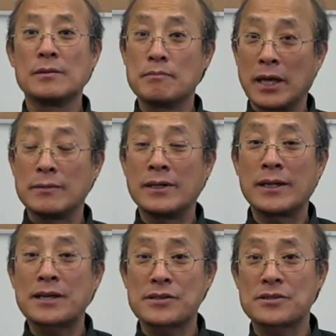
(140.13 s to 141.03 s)
may be
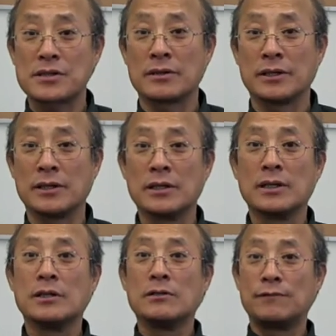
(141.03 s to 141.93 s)
necessary
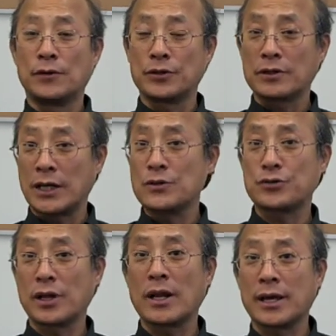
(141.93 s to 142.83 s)
for the
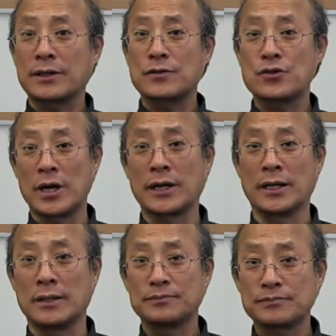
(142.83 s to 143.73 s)
country like
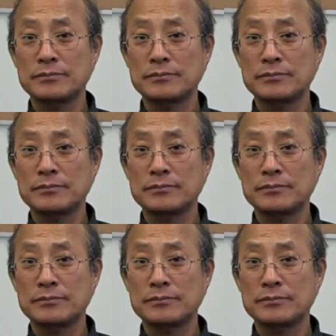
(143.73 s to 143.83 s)
China,